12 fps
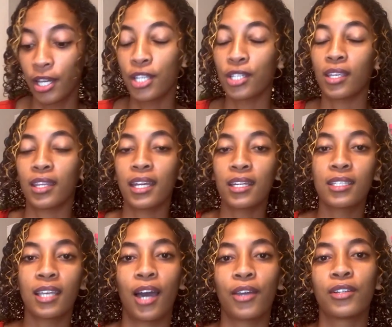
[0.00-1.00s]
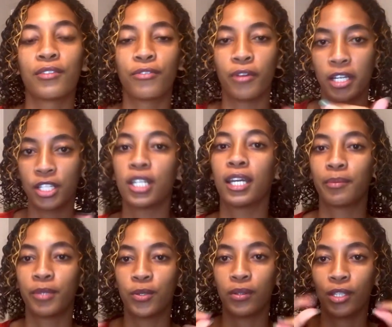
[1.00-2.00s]
So that is how you differentiate
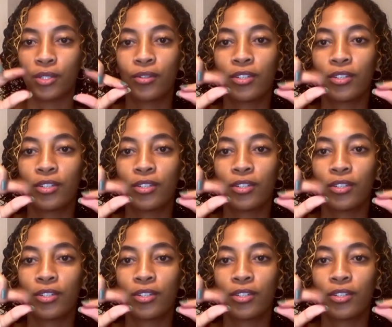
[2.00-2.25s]
between the two.